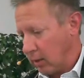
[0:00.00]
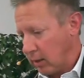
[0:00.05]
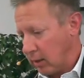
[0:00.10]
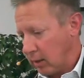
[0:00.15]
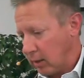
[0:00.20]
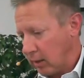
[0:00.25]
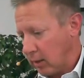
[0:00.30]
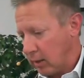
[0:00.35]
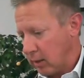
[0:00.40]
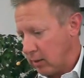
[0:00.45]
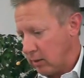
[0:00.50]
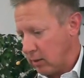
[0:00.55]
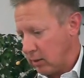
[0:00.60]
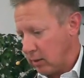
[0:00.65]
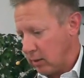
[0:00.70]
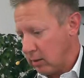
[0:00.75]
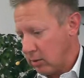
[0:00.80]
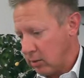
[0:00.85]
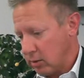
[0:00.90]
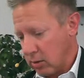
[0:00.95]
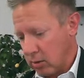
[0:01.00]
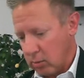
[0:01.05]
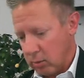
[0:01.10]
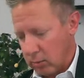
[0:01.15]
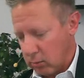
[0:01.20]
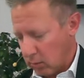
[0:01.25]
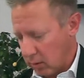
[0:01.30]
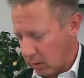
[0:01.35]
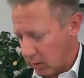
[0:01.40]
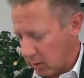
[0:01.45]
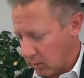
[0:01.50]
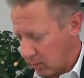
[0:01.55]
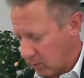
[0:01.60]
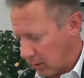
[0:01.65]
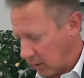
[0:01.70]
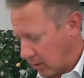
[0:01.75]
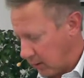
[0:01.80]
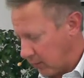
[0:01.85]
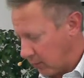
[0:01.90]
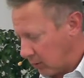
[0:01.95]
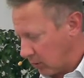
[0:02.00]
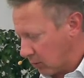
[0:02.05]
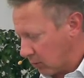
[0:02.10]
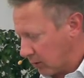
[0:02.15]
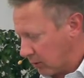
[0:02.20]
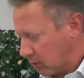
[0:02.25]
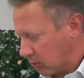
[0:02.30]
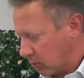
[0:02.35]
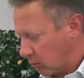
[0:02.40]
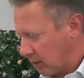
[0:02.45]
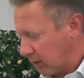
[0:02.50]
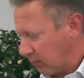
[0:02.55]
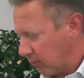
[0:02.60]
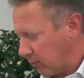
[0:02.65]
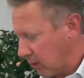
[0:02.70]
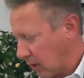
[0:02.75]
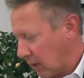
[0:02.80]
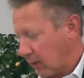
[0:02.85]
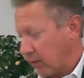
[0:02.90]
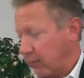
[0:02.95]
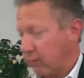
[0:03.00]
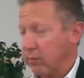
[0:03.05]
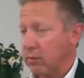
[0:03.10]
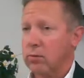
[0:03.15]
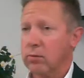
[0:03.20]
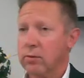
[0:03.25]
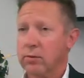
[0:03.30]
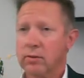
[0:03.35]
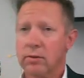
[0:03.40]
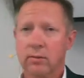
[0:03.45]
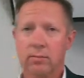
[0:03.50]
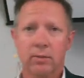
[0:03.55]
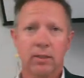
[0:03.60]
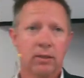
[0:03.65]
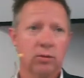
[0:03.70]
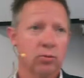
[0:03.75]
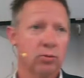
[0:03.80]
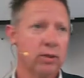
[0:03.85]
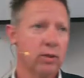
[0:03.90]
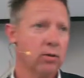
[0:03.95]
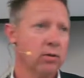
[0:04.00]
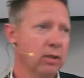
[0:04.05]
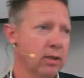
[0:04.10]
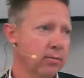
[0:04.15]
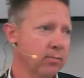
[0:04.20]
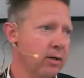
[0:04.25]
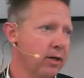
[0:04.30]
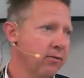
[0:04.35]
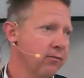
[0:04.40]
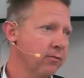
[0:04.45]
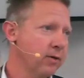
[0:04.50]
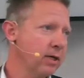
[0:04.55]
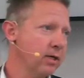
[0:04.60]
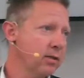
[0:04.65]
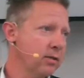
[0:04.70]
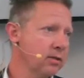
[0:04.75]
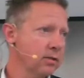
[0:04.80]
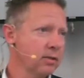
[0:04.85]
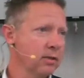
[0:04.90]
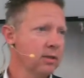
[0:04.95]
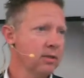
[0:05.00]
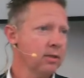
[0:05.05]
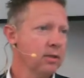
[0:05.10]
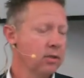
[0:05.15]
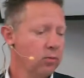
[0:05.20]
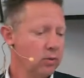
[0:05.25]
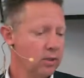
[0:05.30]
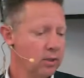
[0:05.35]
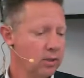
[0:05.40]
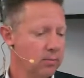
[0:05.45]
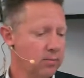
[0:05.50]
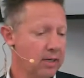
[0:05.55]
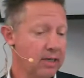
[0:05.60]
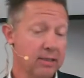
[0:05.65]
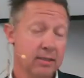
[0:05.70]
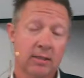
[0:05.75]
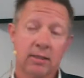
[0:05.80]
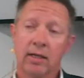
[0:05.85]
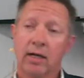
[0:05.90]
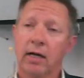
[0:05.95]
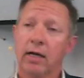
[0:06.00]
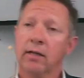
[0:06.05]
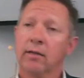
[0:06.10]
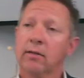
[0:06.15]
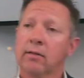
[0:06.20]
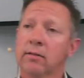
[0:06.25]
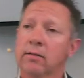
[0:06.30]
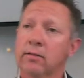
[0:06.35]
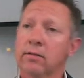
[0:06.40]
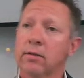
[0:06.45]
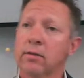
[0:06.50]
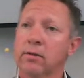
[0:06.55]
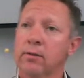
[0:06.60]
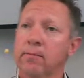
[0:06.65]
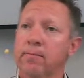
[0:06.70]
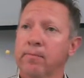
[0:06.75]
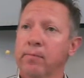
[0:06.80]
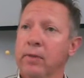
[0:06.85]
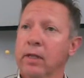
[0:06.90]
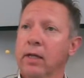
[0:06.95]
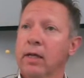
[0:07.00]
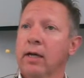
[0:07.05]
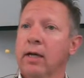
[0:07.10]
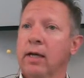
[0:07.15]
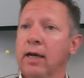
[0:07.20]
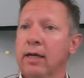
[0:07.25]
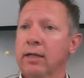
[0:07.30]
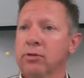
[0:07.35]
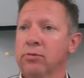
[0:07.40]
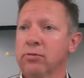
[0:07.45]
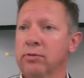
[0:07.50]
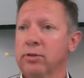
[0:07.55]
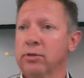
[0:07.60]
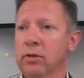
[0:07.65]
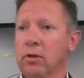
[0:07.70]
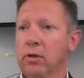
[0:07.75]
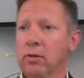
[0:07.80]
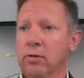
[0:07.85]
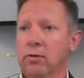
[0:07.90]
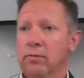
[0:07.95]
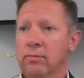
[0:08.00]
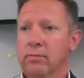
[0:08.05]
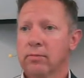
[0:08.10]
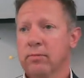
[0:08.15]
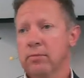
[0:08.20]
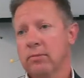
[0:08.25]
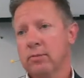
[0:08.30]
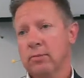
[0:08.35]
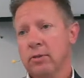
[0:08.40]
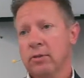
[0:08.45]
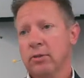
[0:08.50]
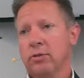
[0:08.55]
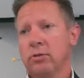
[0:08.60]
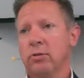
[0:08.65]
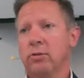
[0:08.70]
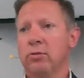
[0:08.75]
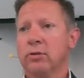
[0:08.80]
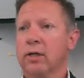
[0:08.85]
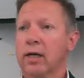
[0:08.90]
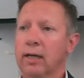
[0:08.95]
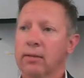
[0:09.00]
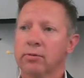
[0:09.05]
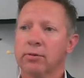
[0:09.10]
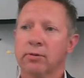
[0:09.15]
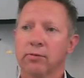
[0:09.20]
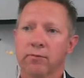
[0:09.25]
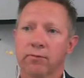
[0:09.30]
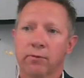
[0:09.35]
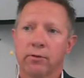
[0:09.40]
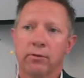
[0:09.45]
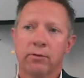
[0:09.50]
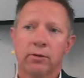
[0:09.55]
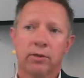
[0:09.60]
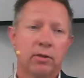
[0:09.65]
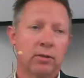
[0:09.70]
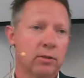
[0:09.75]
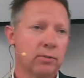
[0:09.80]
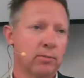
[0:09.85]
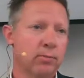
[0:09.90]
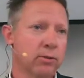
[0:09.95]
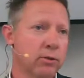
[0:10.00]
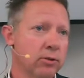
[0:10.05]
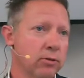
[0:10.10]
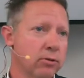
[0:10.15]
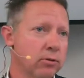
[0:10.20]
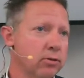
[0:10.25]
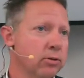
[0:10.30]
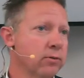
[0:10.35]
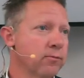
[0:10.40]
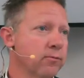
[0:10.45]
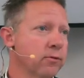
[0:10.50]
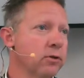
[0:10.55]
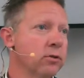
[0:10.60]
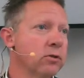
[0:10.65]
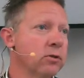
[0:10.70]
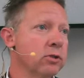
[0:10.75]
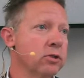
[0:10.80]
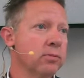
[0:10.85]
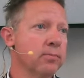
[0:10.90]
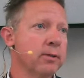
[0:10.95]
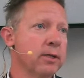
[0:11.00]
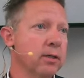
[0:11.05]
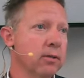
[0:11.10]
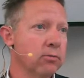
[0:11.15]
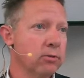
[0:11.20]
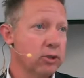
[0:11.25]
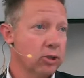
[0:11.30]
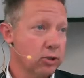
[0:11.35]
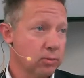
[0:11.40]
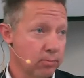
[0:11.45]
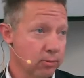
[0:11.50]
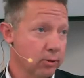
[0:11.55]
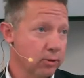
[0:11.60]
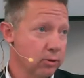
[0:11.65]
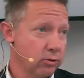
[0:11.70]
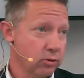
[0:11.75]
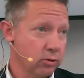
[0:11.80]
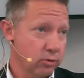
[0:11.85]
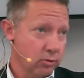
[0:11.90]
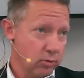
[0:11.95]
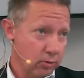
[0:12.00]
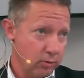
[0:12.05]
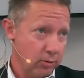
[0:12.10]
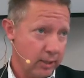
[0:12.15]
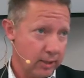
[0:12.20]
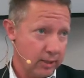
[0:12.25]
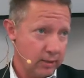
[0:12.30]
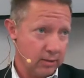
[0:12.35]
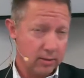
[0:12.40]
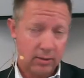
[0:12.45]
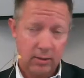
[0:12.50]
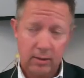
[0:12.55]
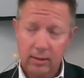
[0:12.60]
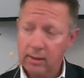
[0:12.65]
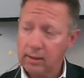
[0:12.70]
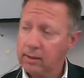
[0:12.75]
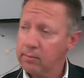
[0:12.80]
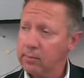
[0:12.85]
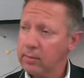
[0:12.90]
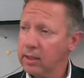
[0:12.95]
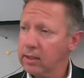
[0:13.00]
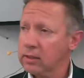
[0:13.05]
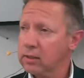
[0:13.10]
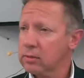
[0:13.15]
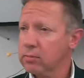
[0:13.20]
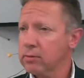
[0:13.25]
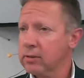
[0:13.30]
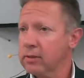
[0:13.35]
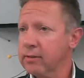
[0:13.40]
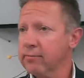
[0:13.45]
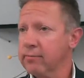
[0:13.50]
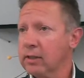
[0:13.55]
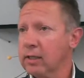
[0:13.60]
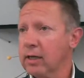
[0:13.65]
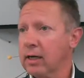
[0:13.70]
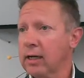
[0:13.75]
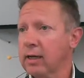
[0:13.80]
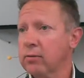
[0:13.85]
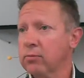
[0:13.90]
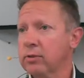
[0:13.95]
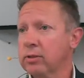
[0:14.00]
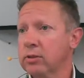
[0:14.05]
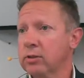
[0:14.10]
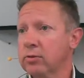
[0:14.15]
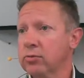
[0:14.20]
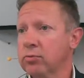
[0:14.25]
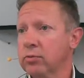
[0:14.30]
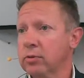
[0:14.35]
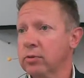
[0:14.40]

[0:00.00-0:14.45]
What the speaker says: And so we want to be living the Christian way of life. Of course, sometimes we don't live by faith. We live by sight, and so as a result, there's two types of fruit that is produced. The fruit of the Spirit, which is produced through us by the Spirit of God, which is